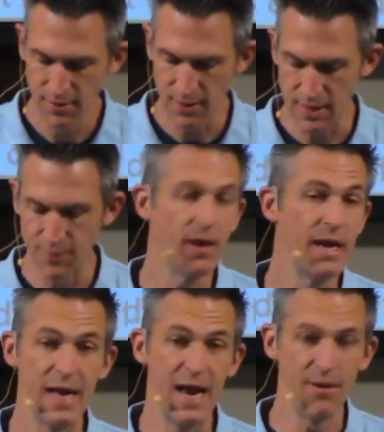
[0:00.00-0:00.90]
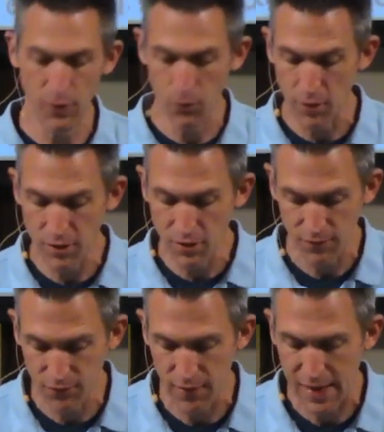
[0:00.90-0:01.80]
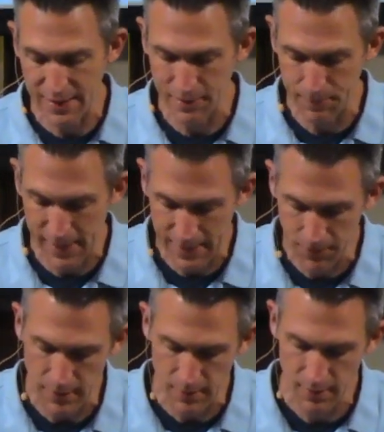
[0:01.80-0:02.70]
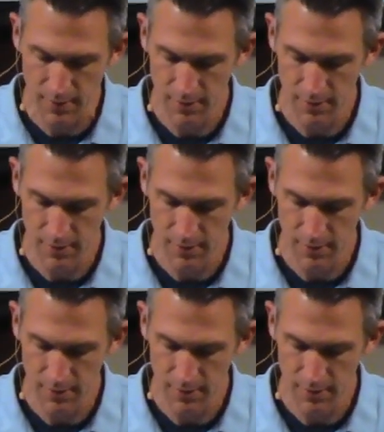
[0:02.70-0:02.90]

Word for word: and invite everyone you can find to the banquet.